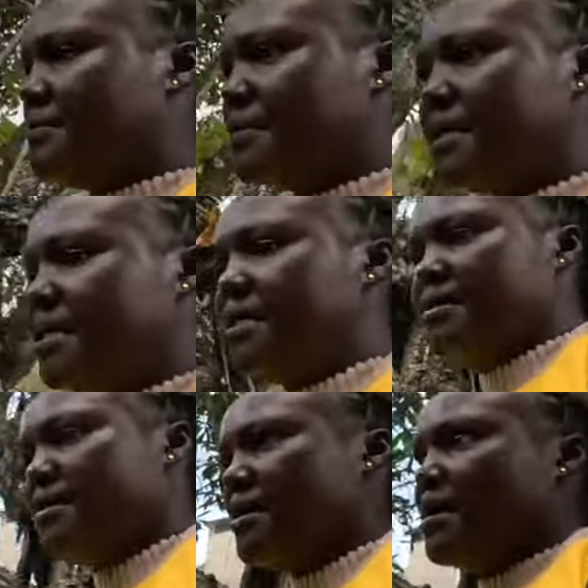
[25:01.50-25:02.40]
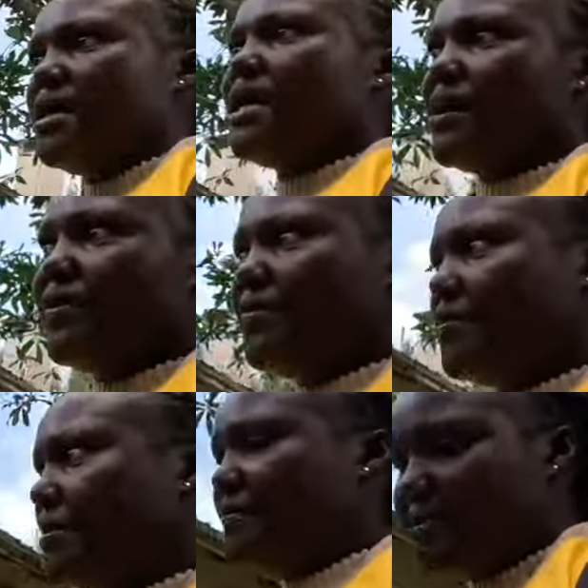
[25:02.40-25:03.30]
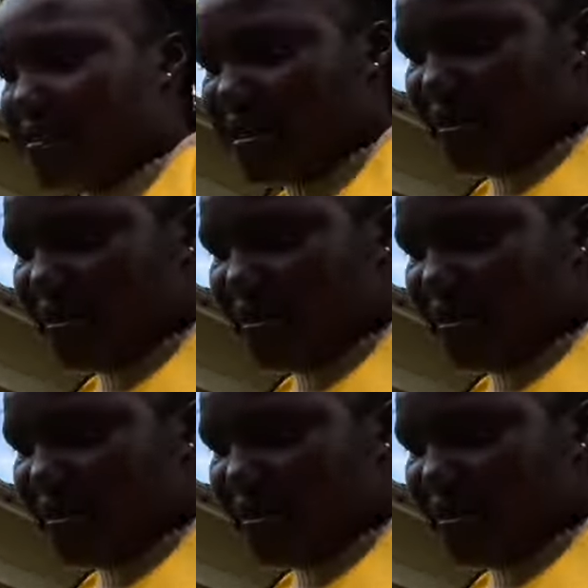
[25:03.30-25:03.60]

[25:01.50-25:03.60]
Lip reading: Me, I will forever be